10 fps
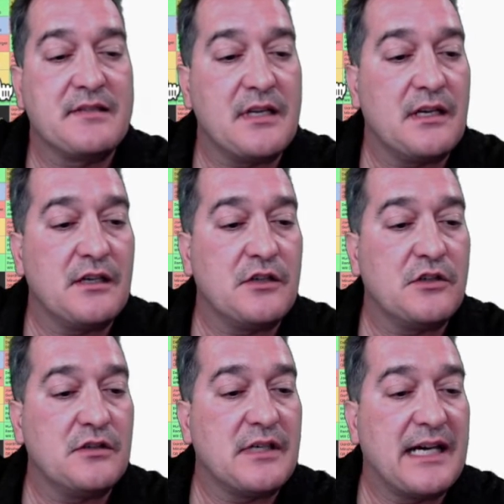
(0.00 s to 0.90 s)

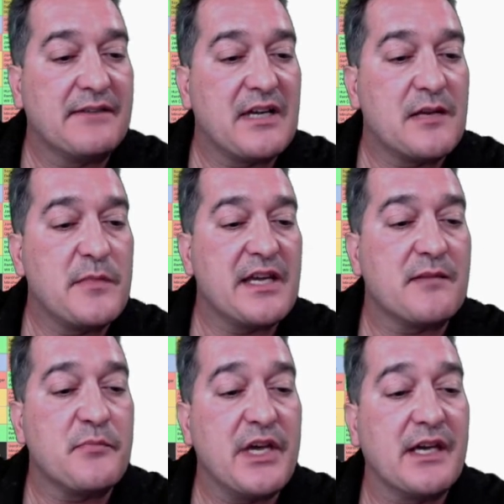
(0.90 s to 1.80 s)
So I've got to
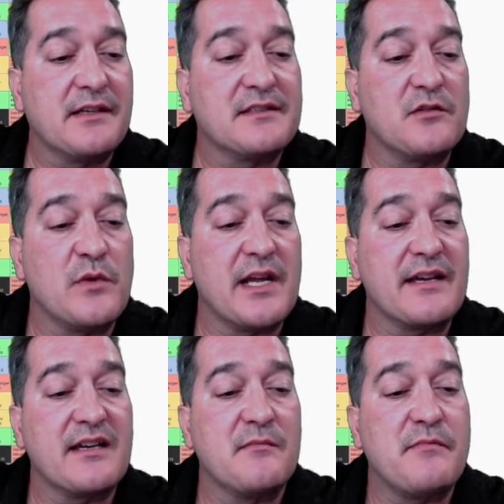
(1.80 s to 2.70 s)
make a pick. So when
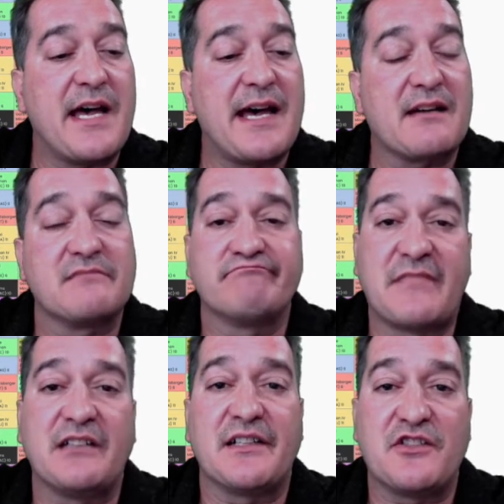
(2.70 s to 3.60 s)
I come back,
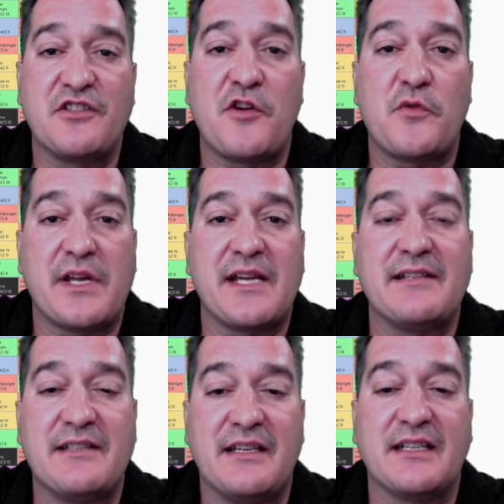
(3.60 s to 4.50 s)
I'll let you know what
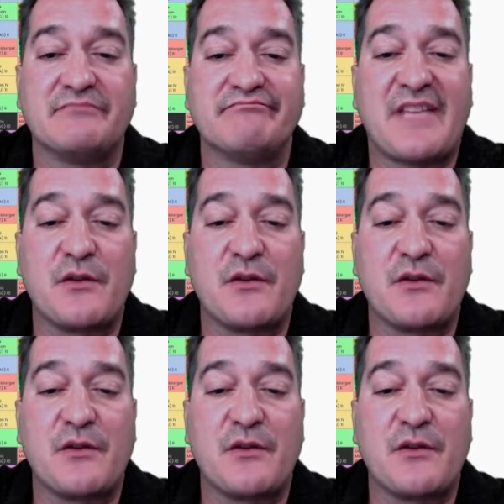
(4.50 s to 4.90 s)
I did.